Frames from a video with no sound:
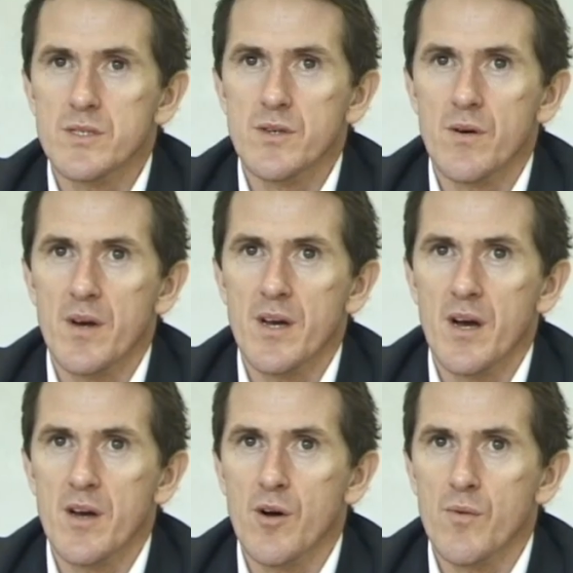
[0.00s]
You
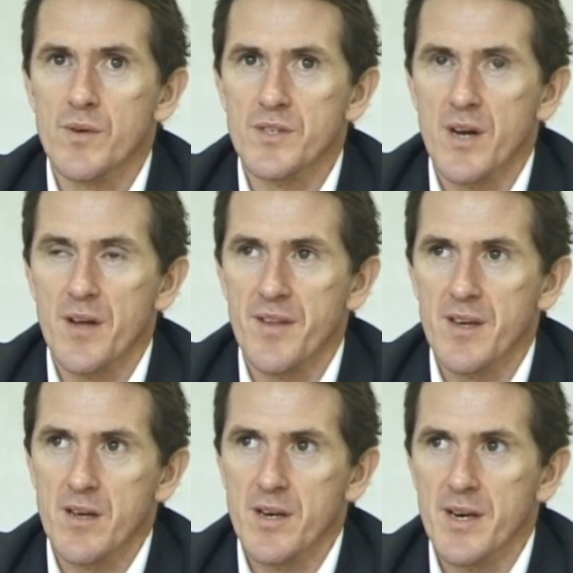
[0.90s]
know, I
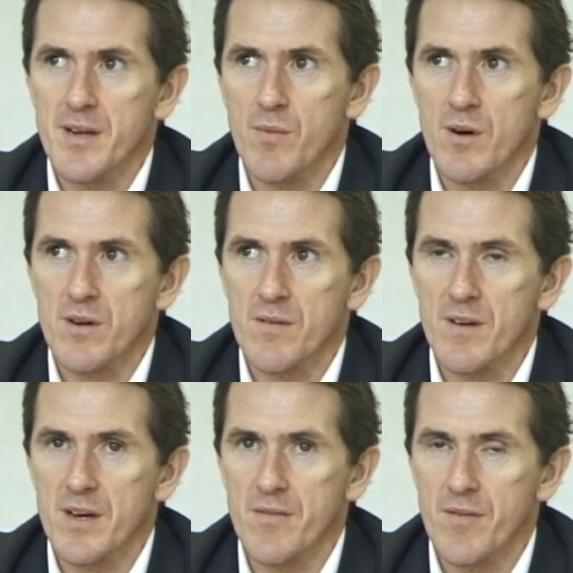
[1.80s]
think in any walk of
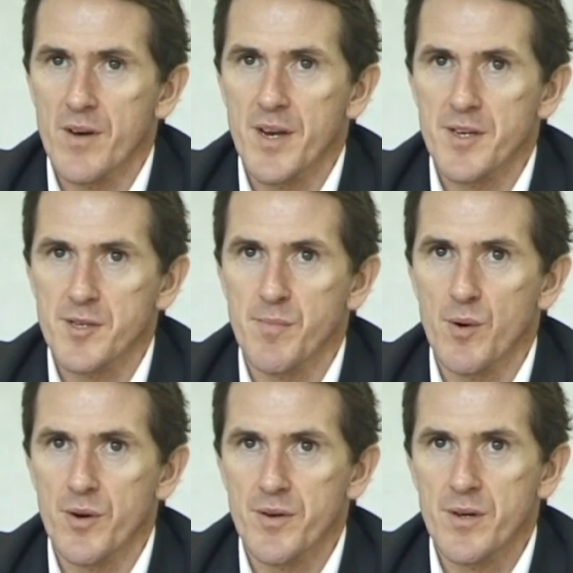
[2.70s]
life or in any
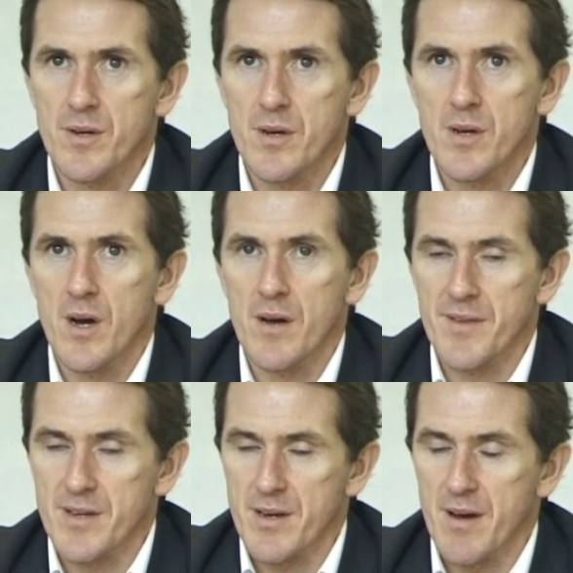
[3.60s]
sport, I
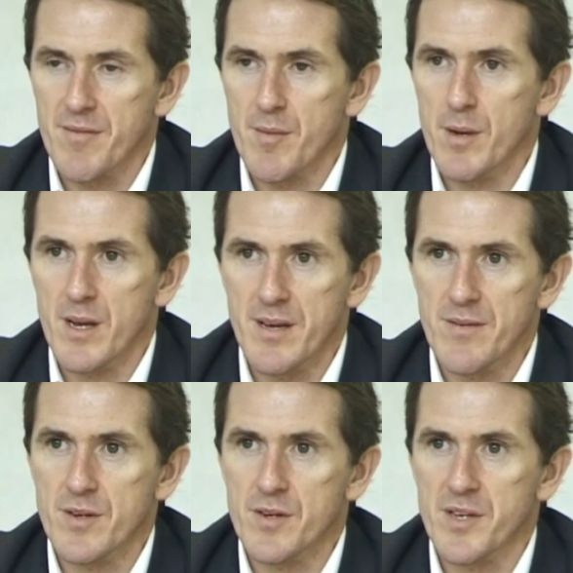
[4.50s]
think you have to believe
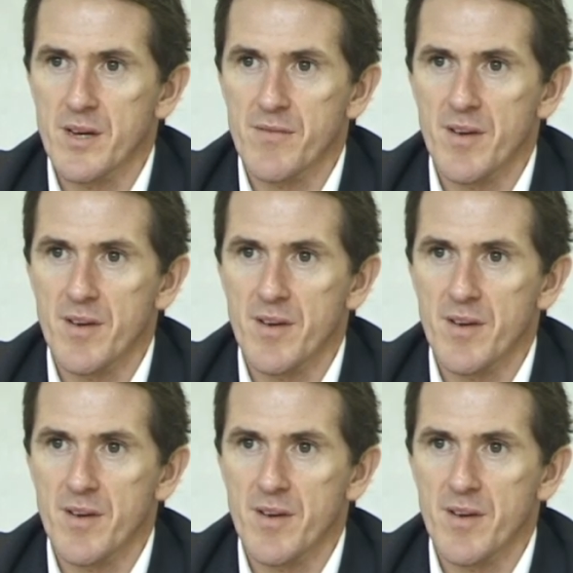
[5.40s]
in yourself.